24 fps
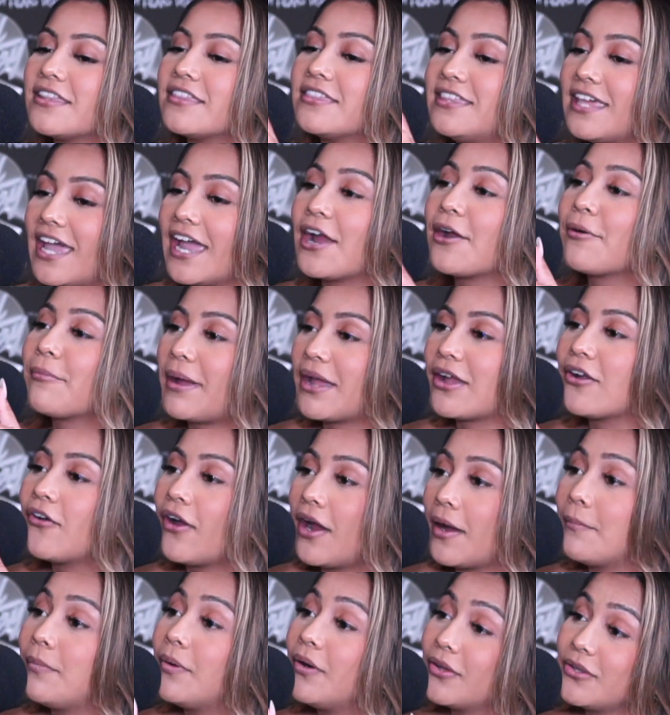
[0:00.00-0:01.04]
there my
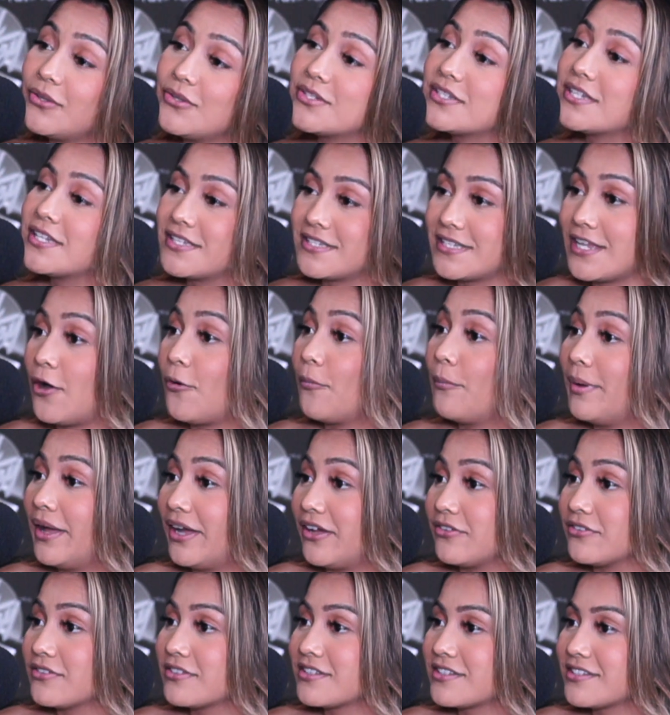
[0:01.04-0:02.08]
grandpa used to sell
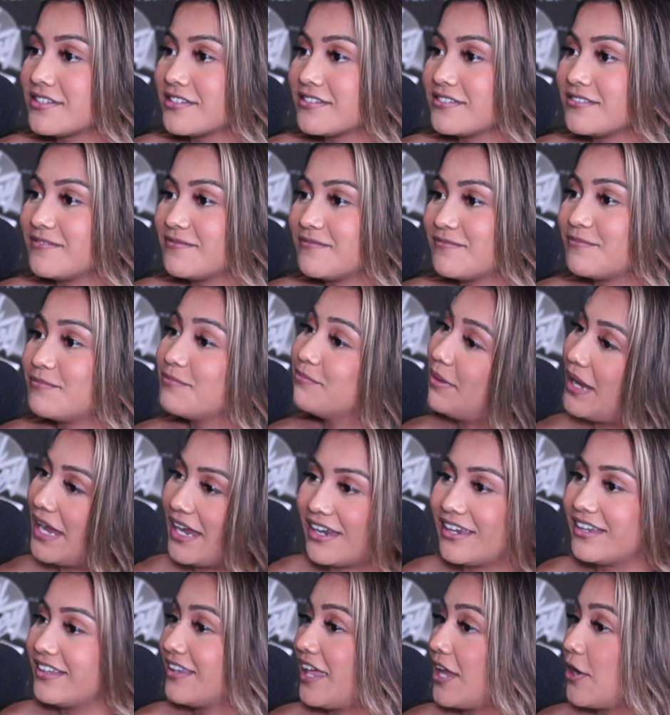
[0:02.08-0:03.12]
belts back,
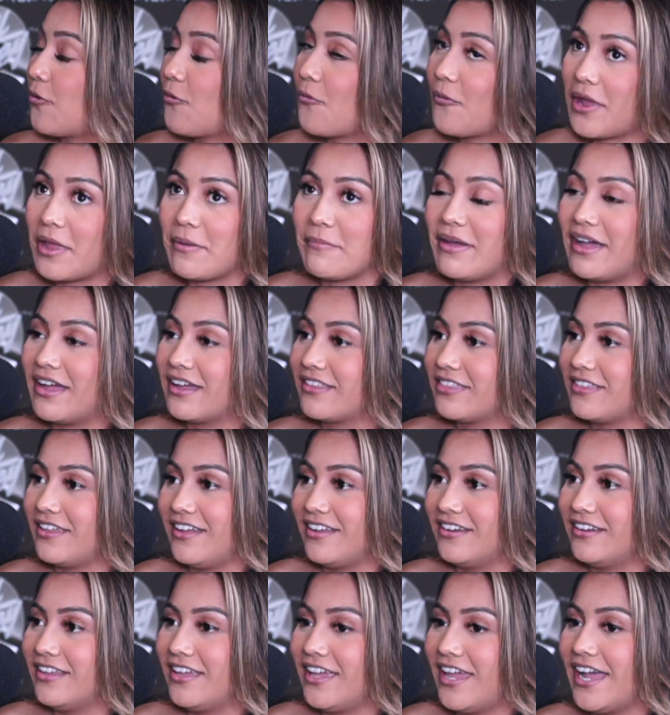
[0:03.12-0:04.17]
like, way back
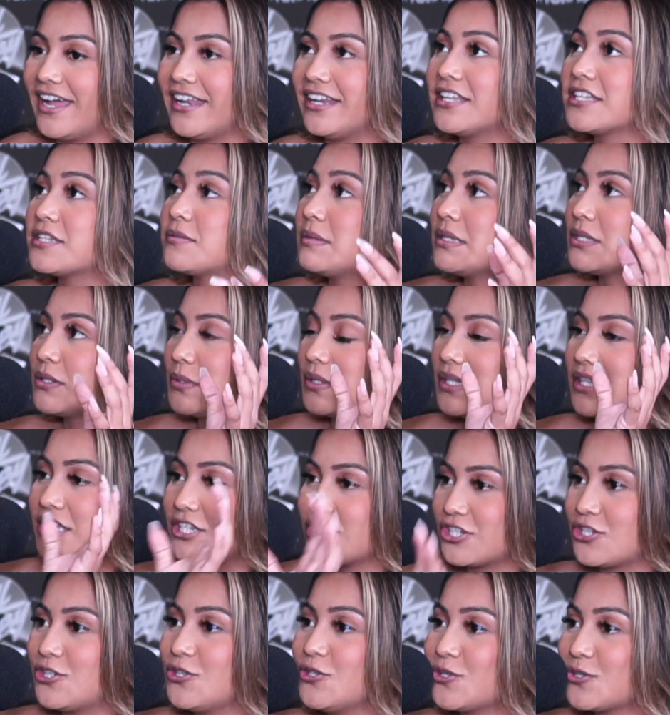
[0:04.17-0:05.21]
then. And it's between
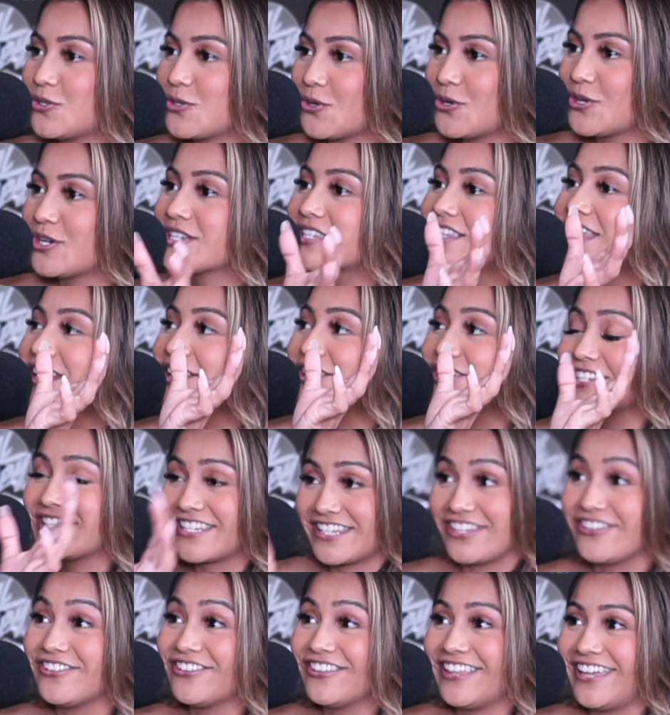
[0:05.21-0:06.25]
these 2 stores that are
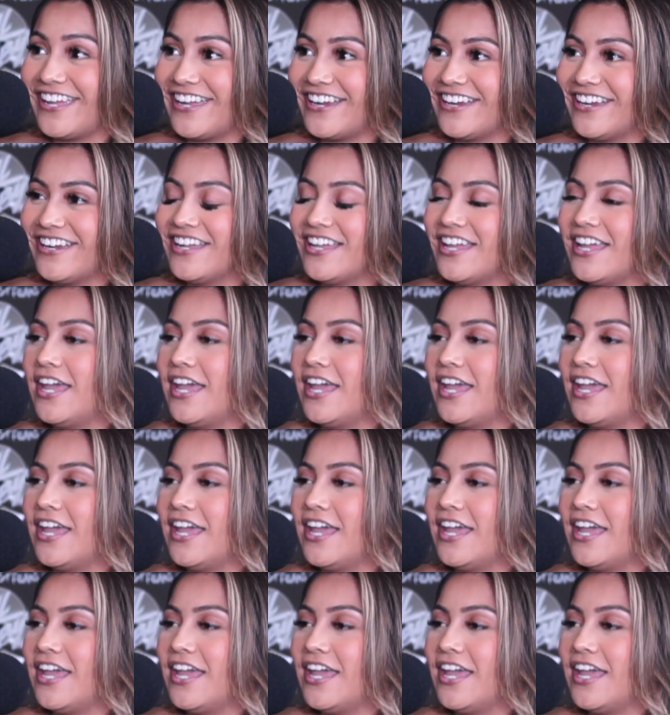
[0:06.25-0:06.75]
still there.